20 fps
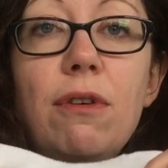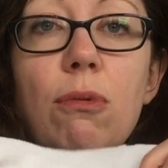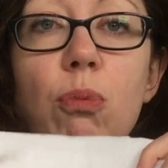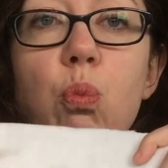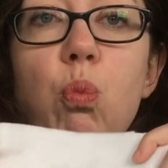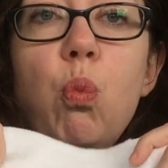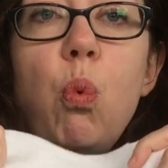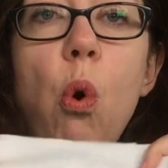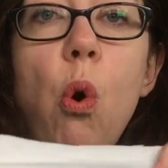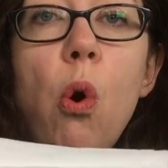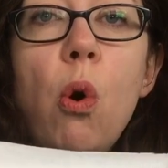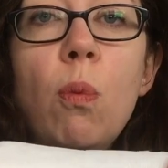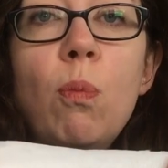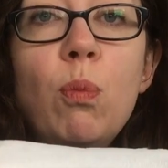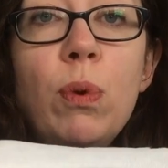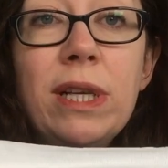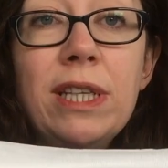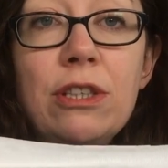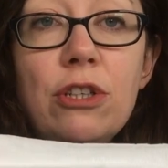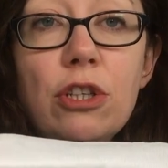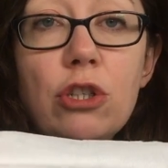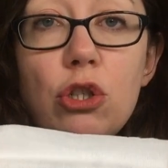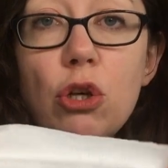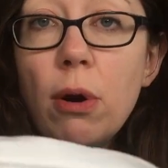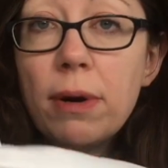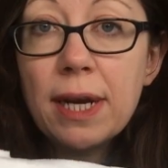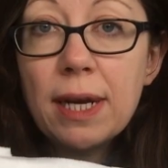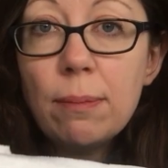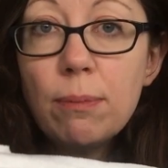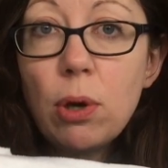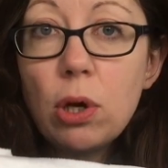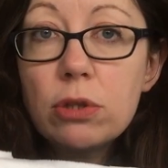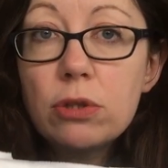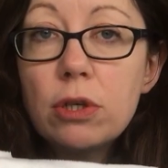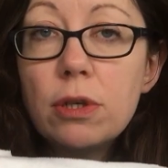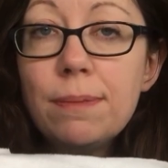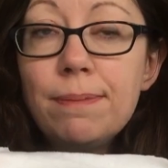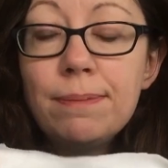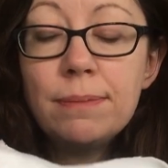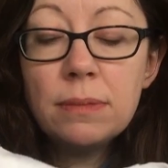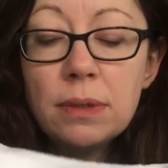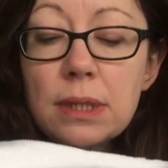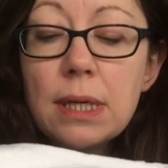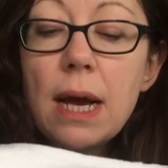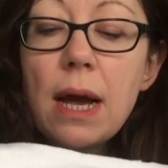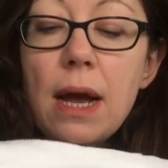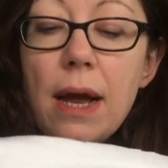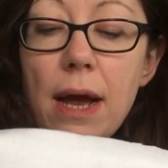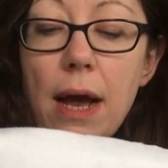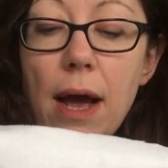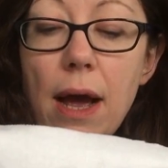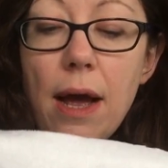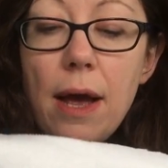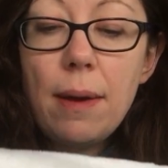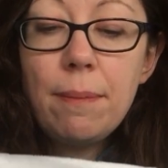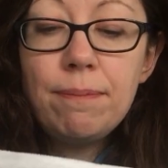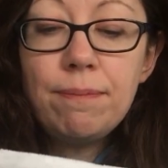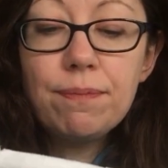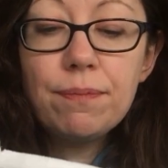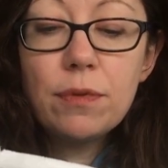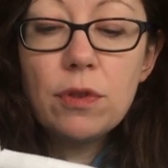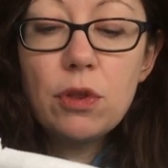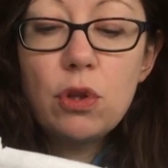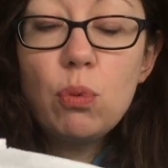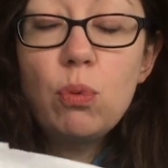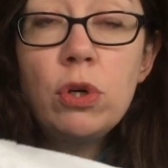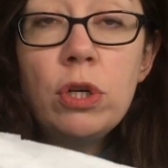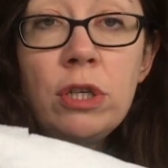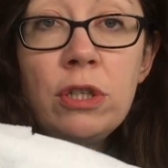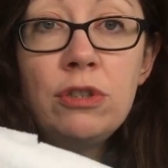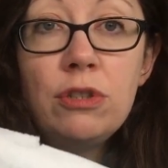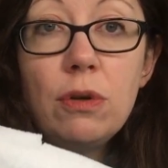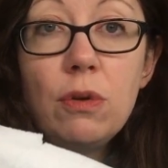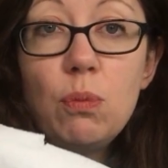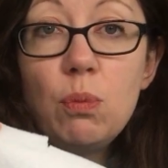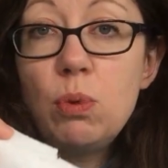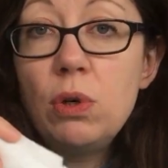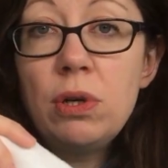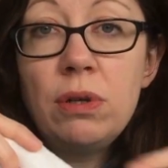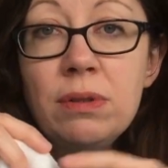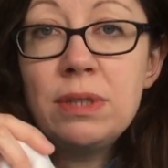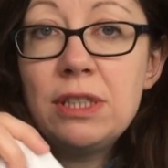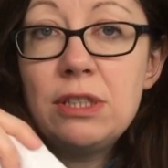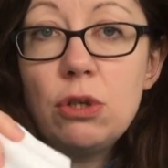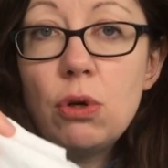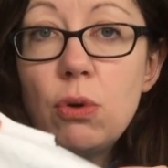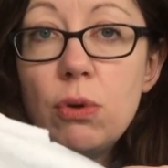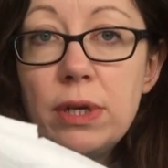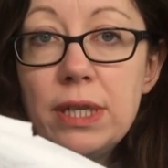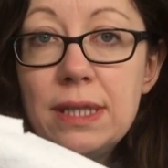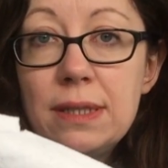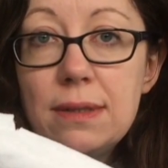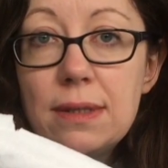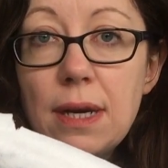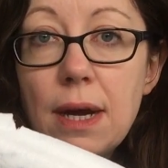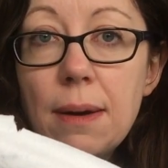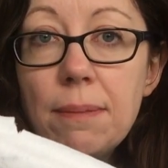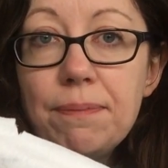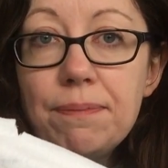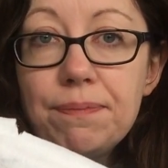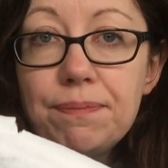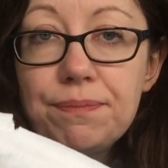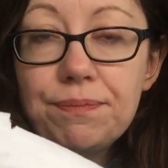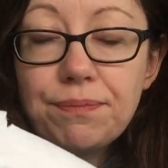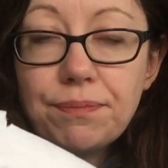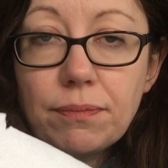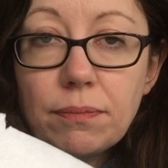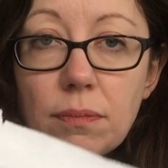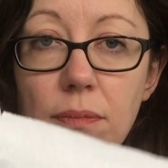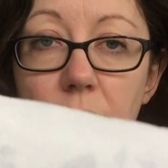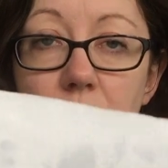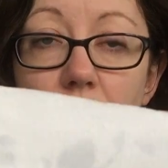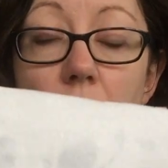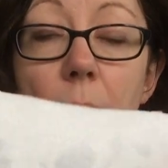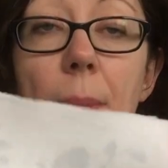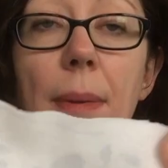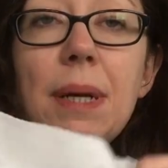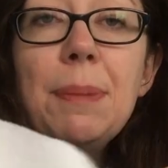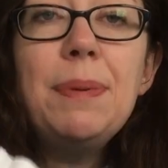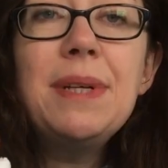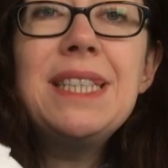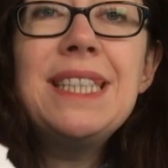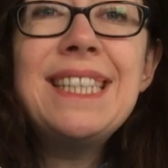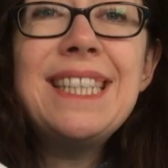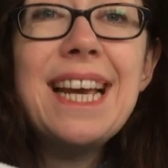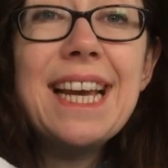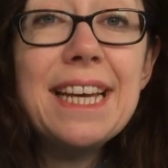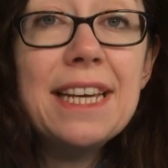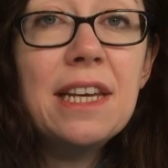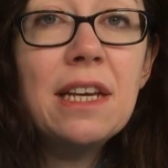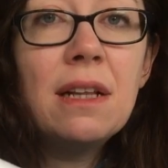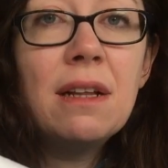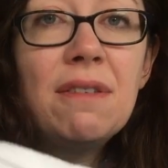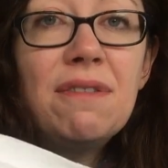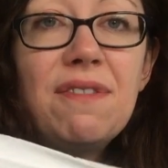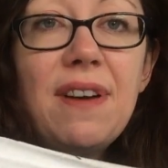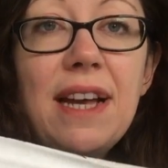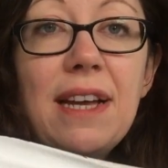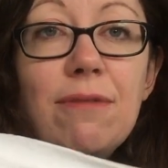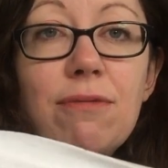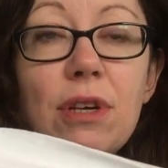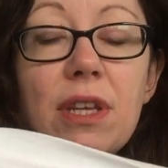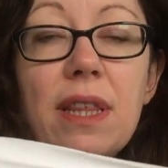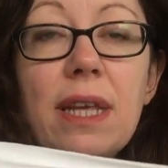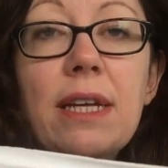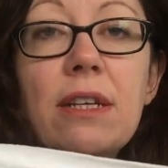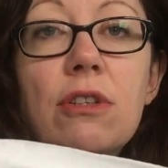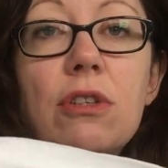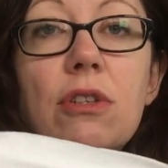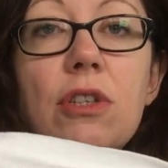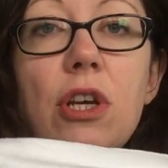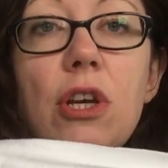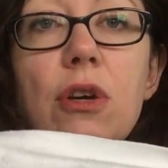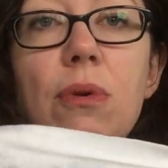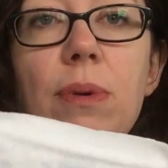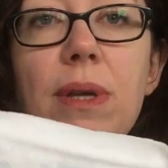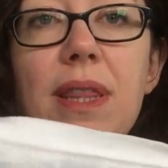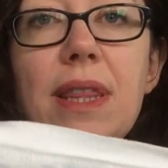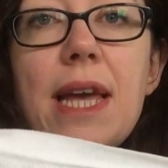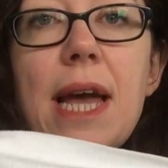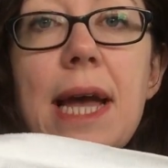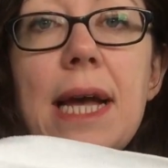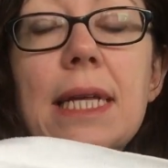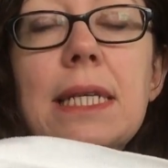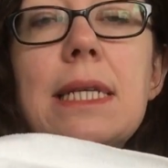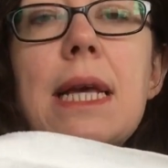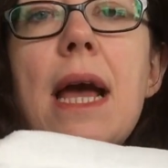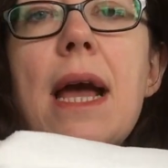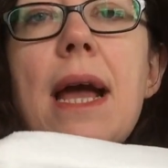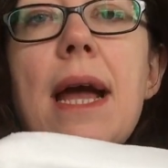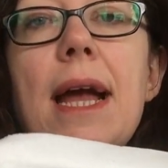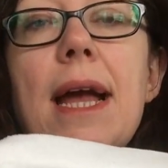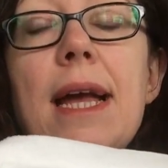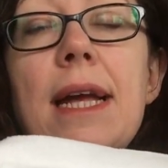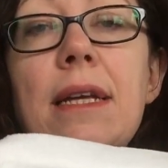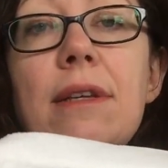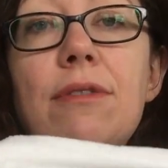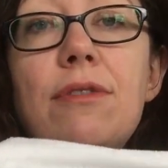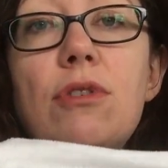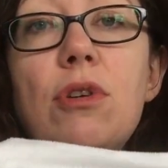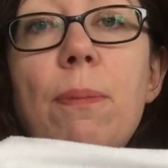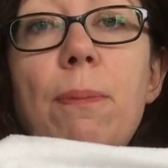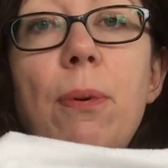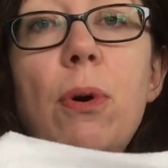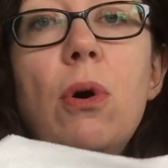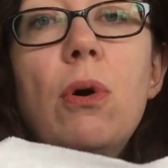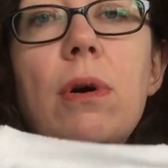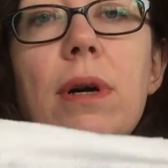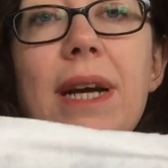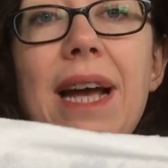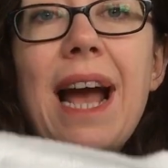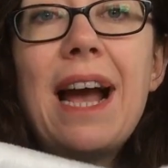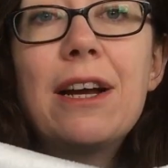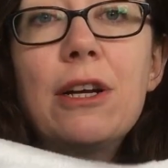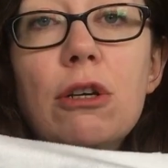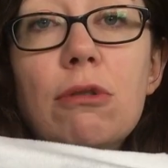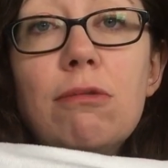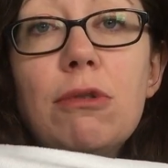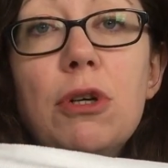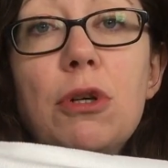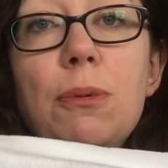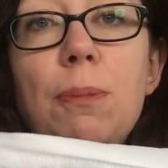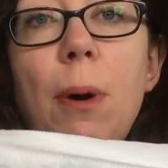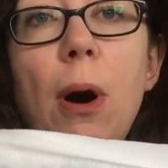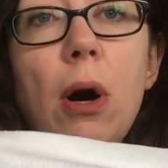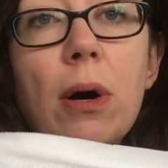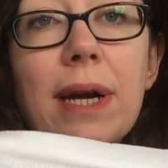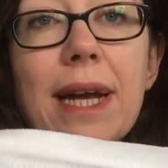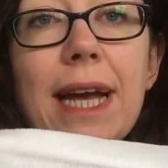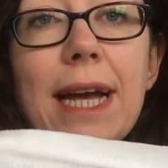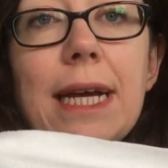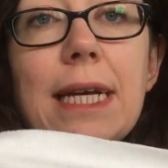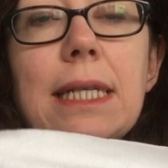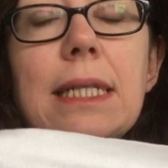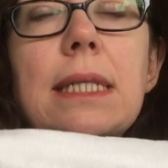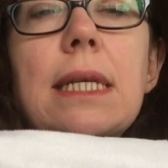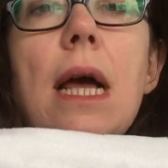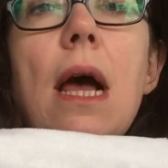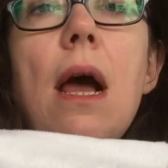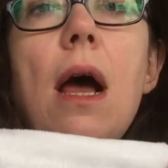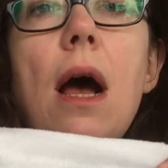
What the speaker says: for warm winter jogging bottoms. The world is your oyster. My particular favourite thing to do with this is to put kangaroo pockets